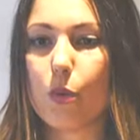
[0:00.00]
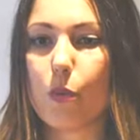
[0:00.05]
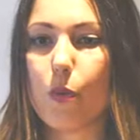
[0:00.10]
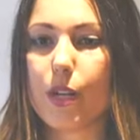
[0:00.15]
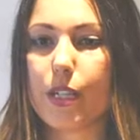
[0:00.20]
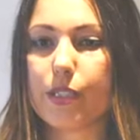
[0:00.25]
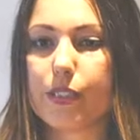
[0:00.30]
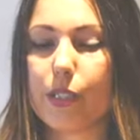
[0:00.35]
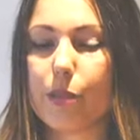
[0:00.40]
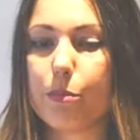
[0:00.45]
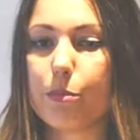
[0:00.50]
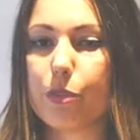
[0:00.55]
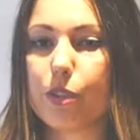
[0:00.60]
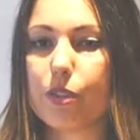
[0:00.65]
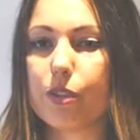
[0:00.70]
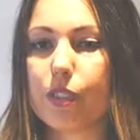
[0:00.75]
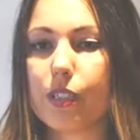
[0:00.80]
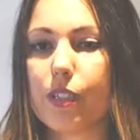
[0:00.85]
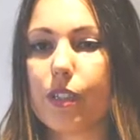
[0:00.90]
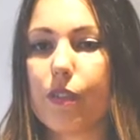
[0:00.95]
what is the
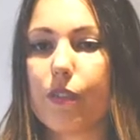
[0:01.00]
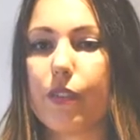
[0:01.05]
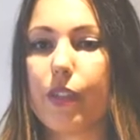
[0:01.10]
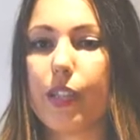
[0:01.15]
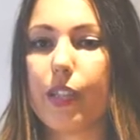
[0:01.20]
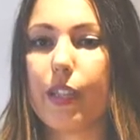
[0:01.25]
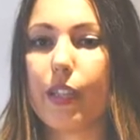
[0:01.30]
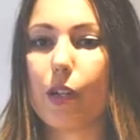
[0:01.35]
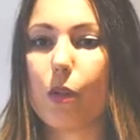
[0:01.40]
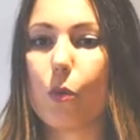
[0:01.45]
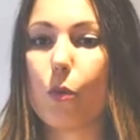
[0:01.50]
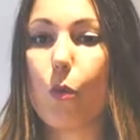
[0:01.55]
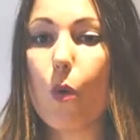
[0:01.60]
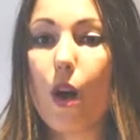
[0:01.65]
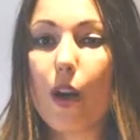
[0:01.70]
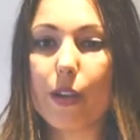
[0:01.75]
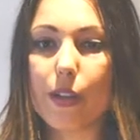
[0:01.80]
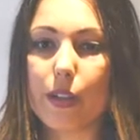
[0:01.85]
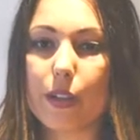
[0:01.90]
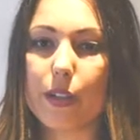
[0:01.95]
importance of the
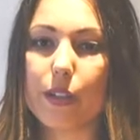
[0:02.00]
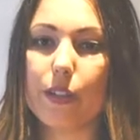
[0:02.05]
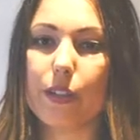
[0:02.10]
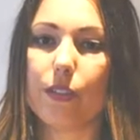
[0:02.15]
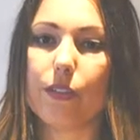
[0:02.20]
water